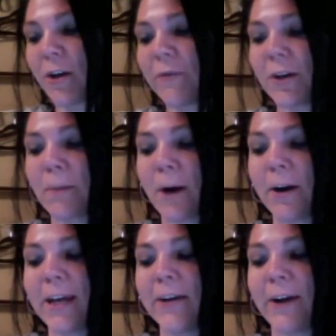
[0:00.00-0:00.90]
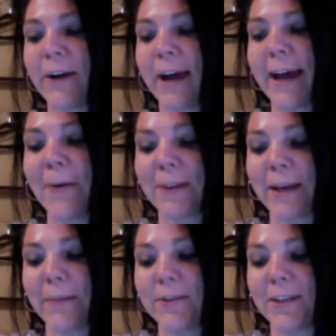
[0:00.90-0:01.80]
if you could party or hang out with
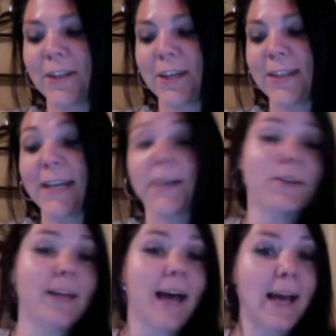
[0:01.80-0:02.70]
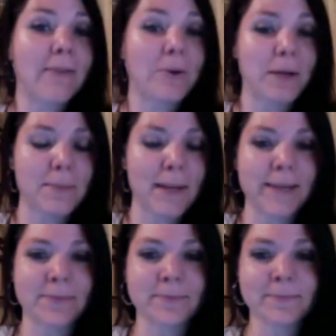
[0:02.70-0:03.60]
any musician, dead or alive, who would it be?